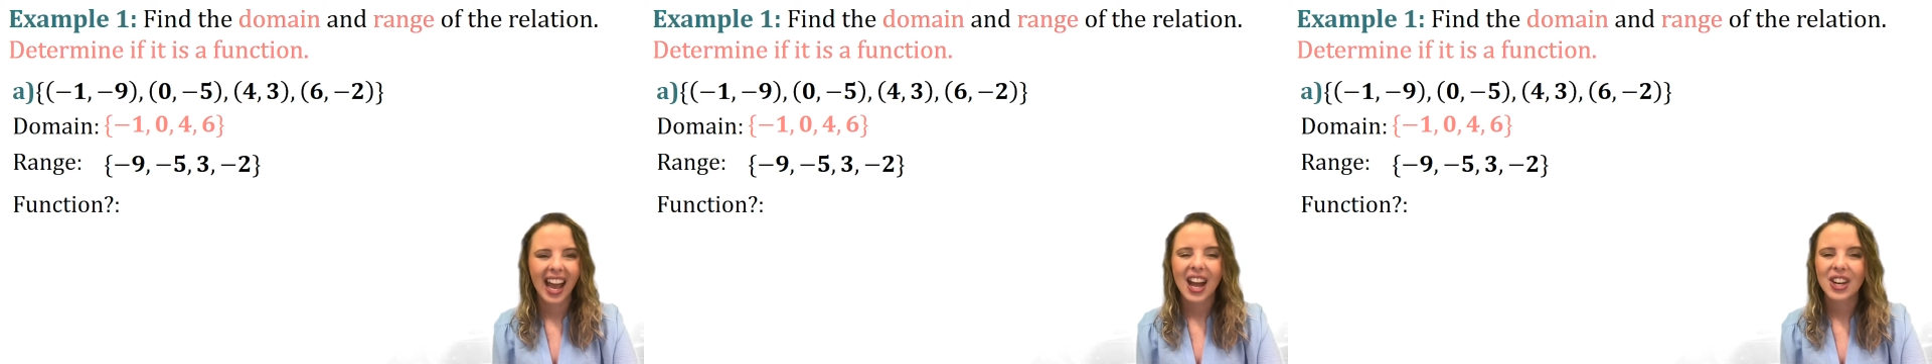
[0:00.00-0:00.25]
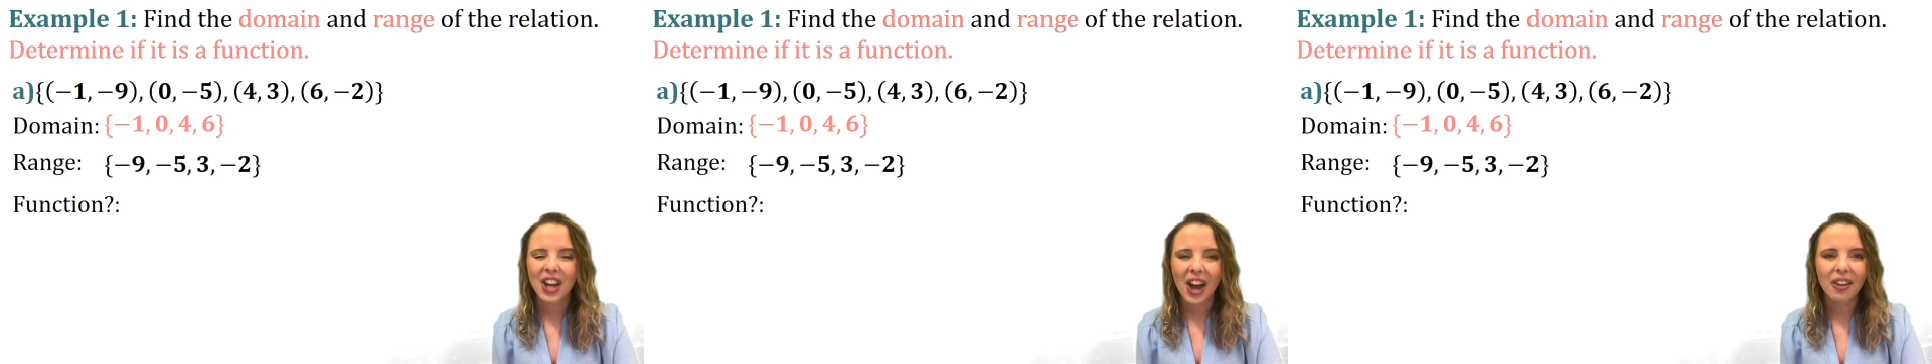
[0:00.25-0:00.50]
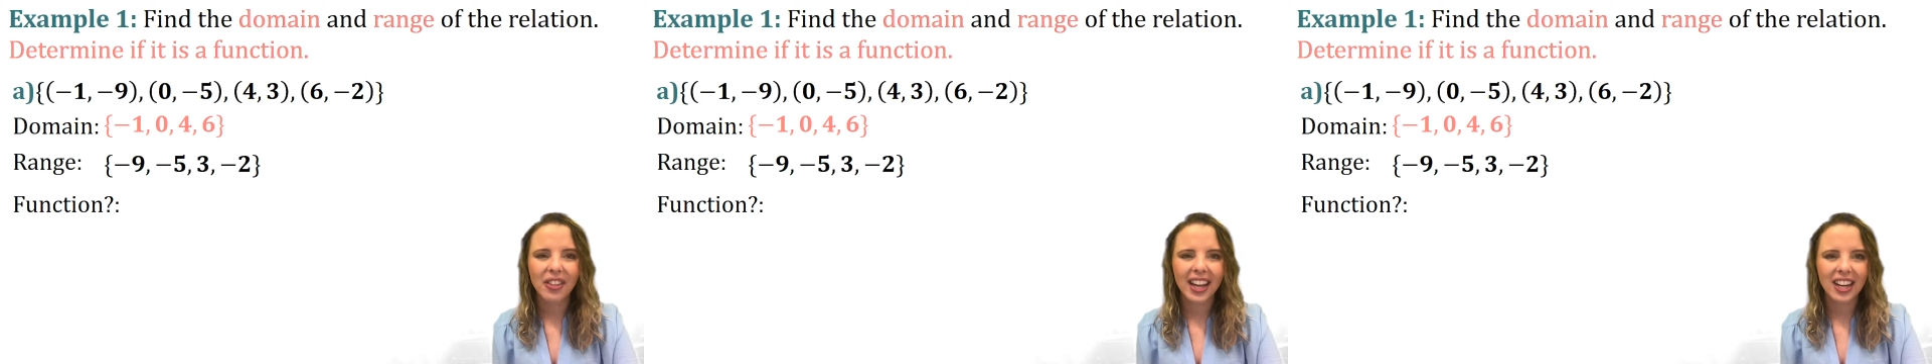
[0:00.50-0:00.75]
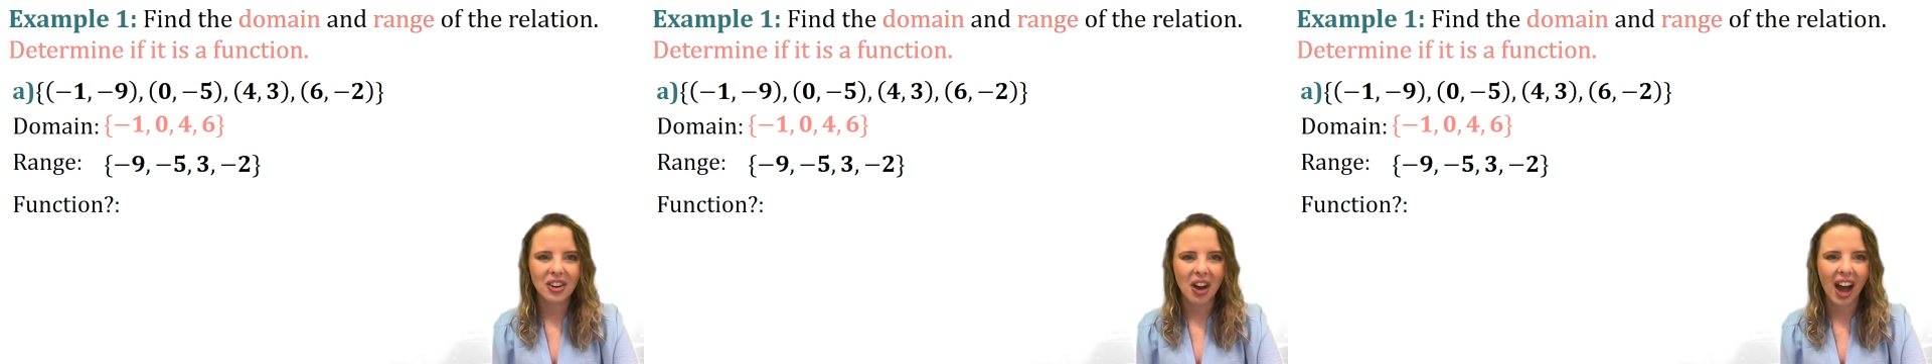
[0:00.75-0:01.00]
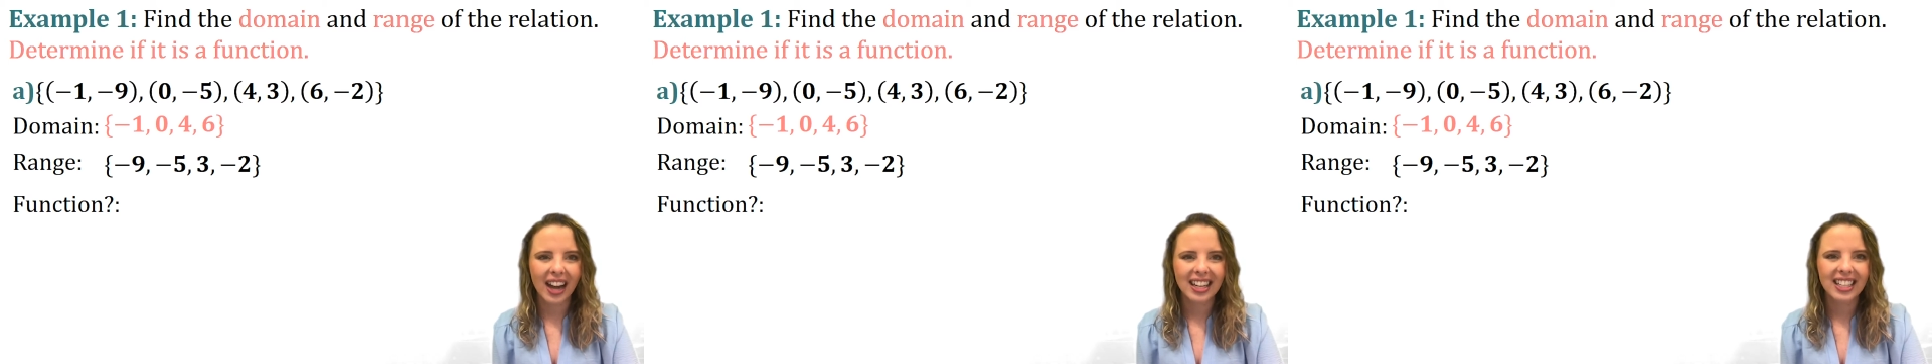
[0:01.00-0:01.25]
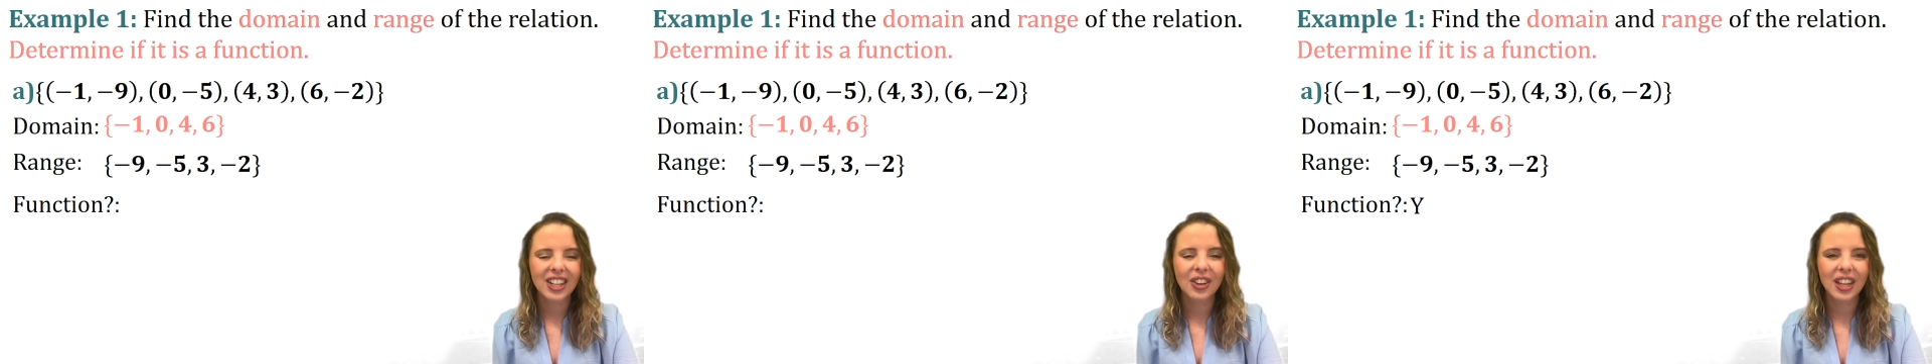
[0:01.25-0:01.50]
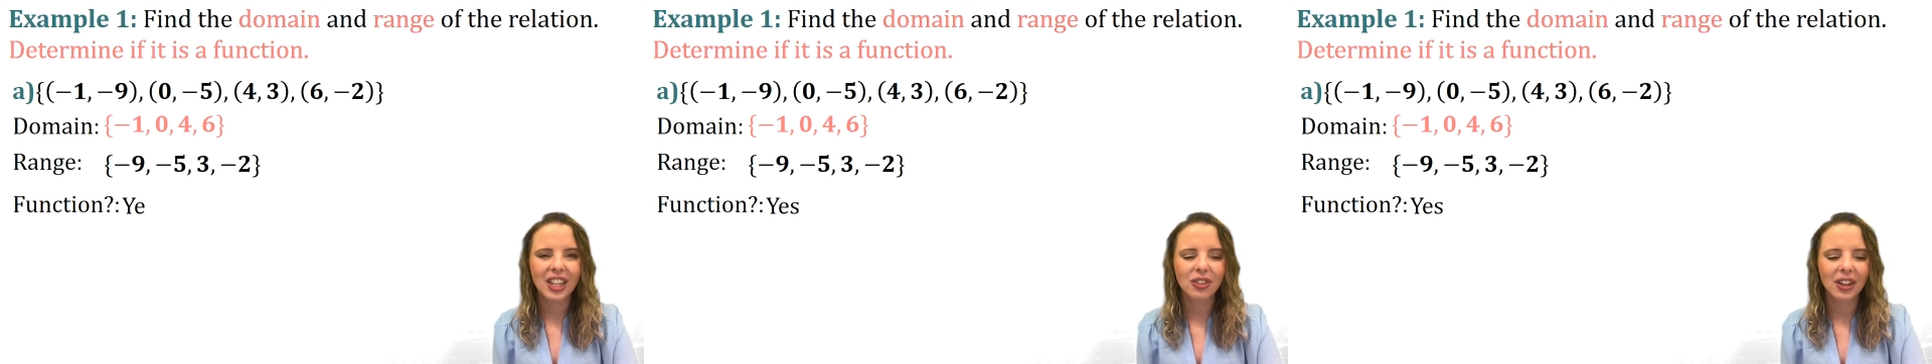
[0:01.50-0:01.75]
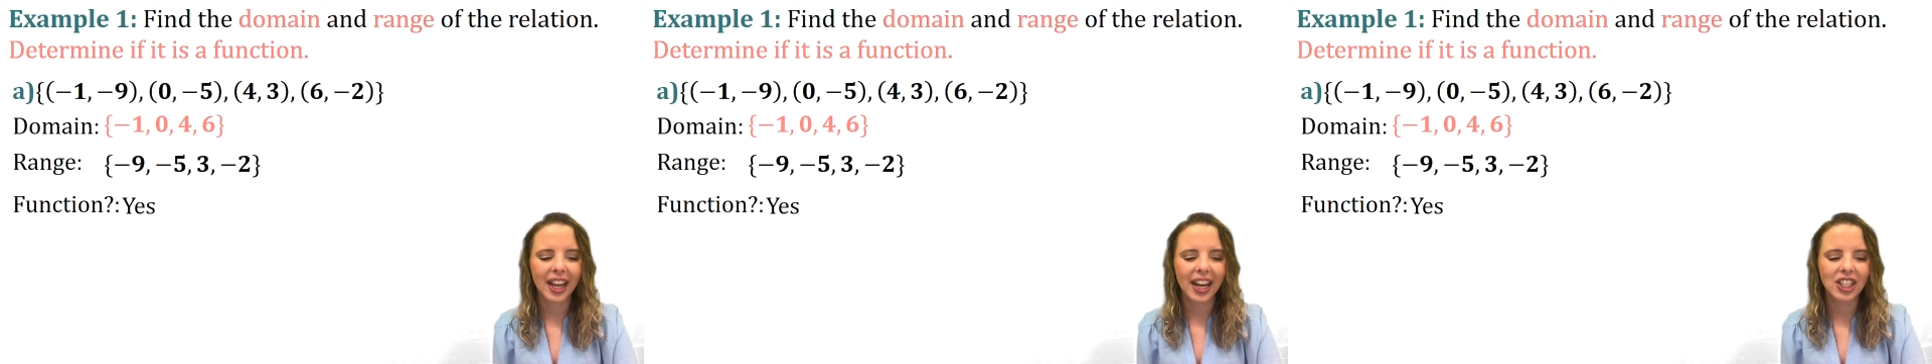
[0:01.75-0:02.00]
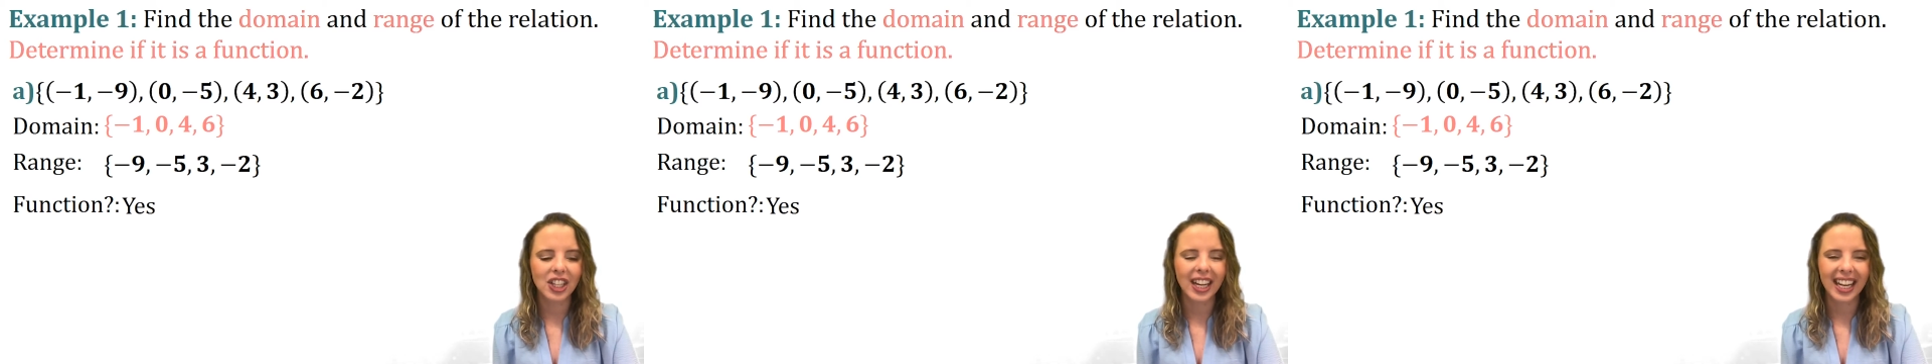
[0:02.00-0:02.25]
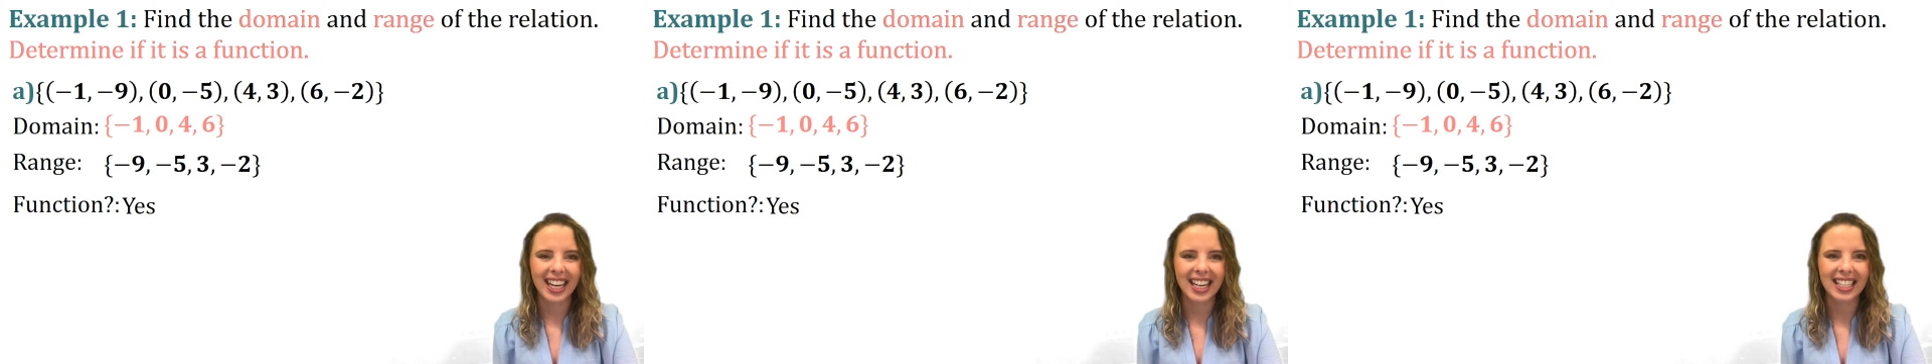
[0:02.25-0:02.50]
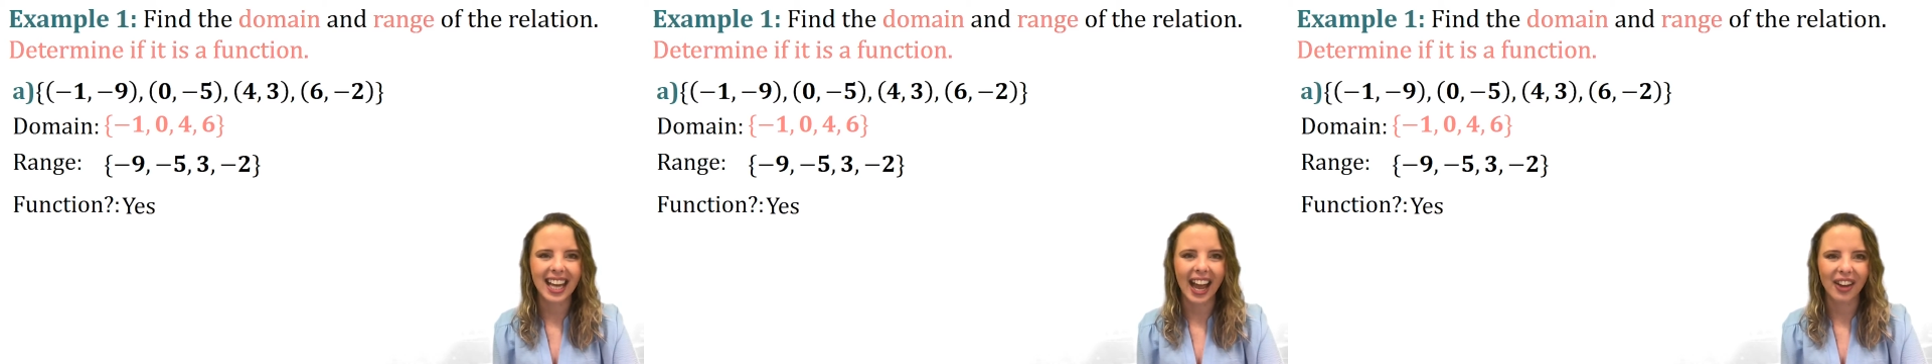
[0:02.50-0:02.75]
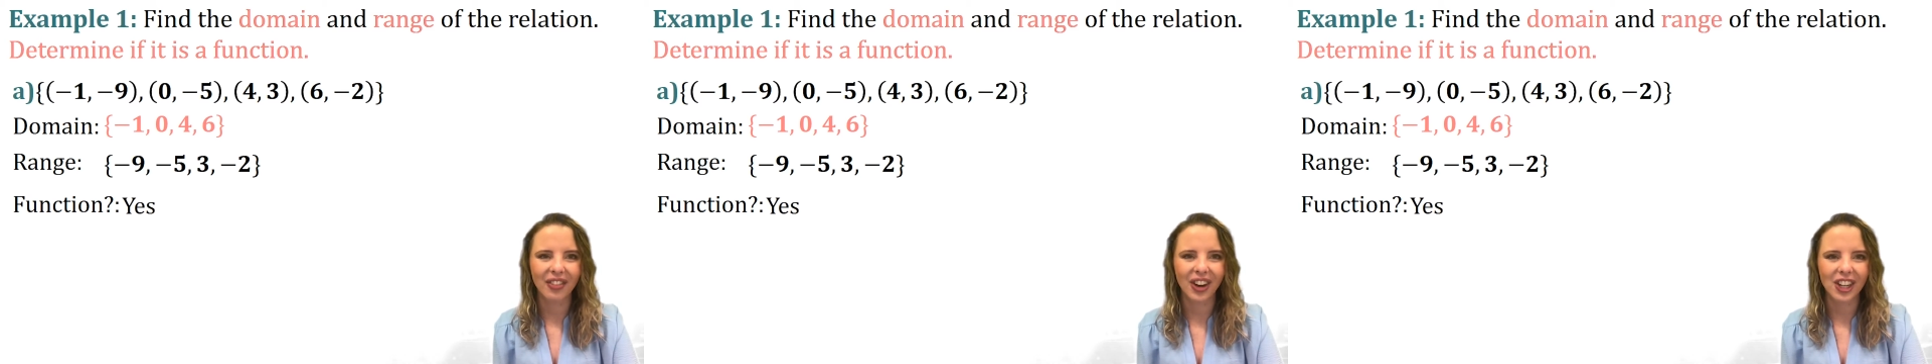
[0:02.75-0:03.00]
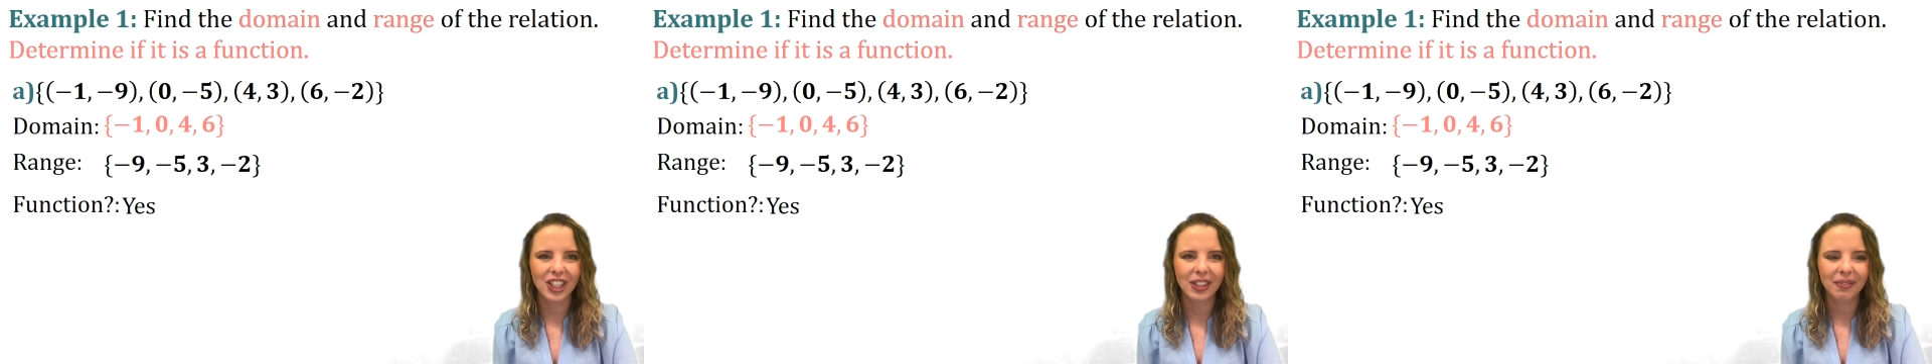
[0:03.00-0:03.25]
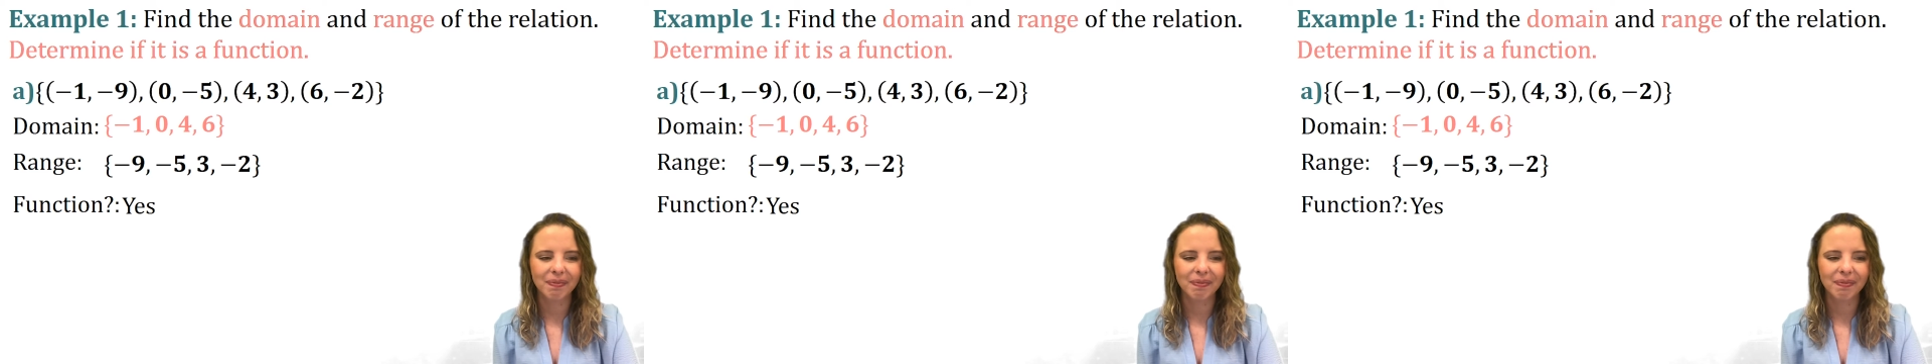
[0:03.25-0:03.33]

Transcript: No, they do not, so this relation is a function.